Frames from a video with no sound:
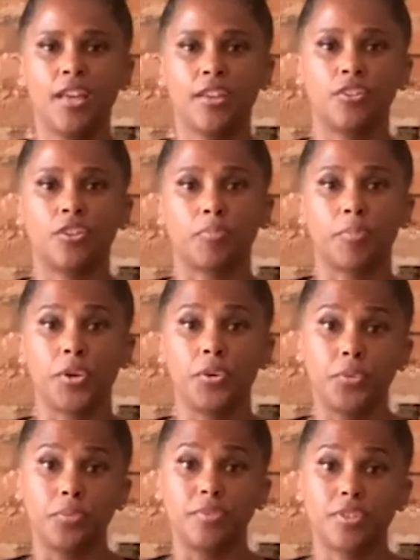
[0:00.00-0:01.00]
your
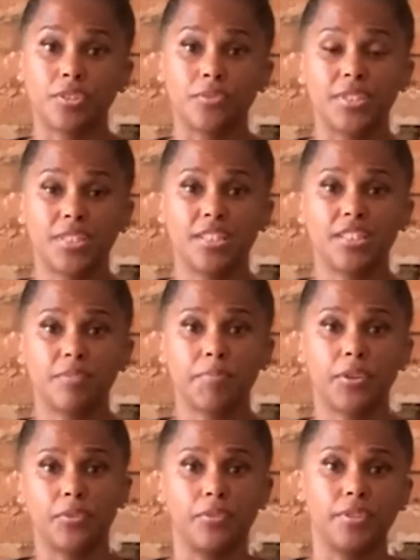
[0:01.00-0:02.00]
bones, those sits
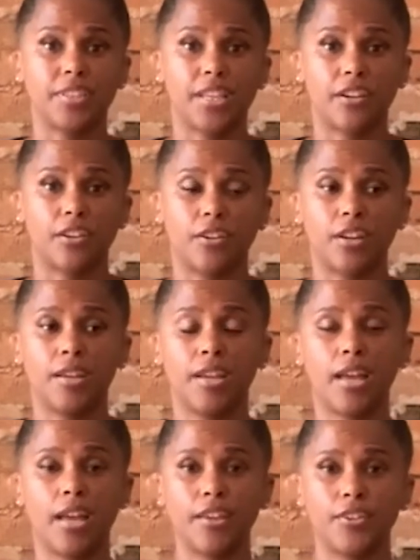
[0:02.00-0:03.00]
bones that are
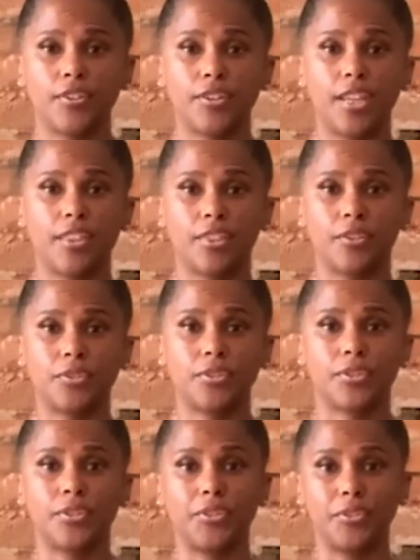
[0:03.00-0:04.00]
underneath
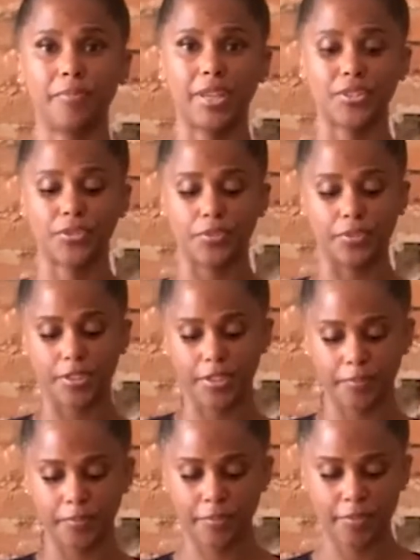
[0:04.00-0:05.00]
those glute
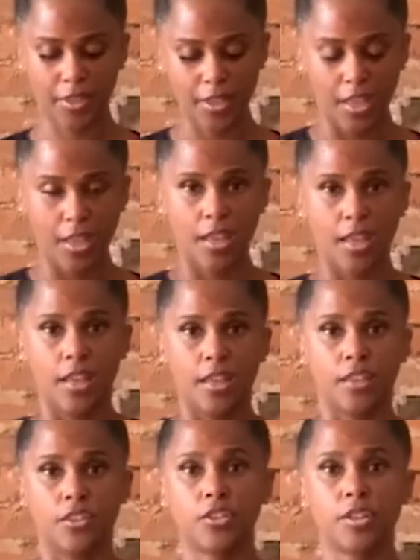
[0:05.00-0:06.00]
muscles.
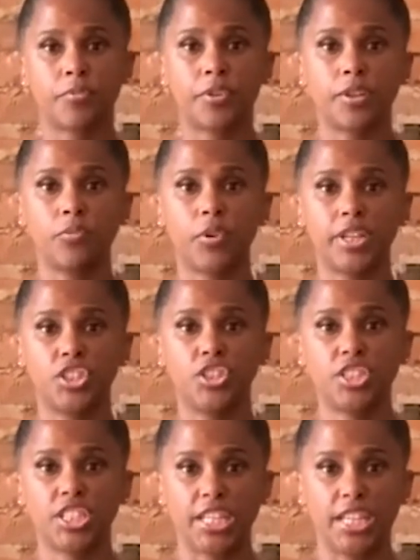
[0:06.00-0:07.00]
You can bring one
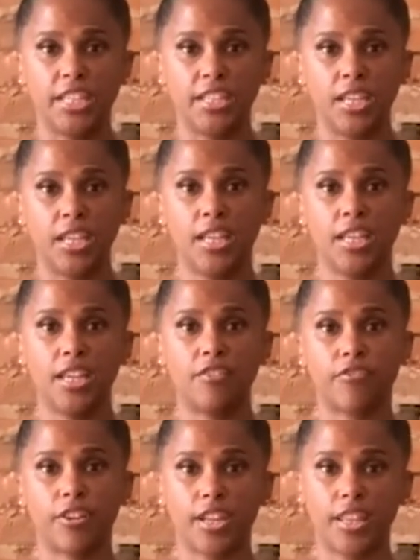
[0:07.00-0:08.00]
shin in
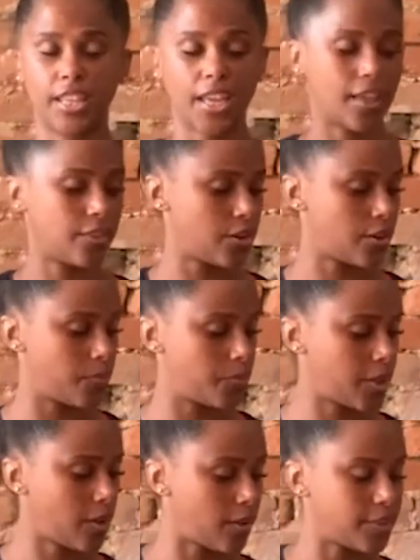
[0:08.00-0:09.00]
front of the other.
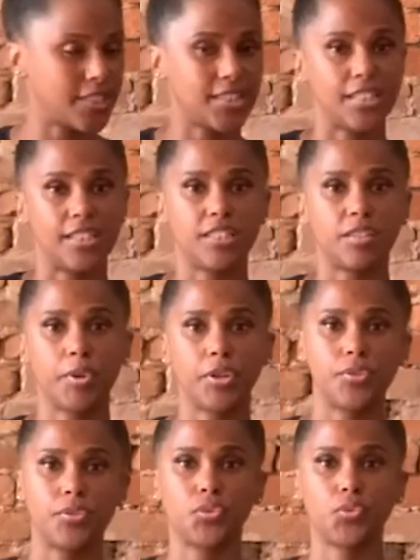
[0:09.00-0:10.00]
We call this easy
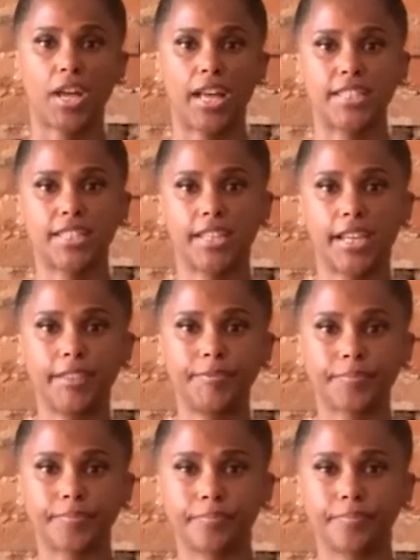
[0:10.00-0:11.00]
pose
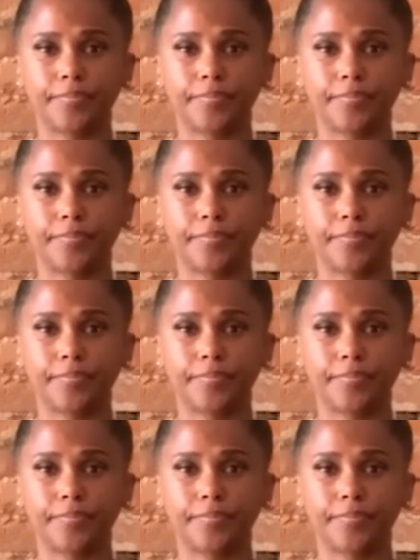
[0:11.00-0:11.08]
Sukhasana.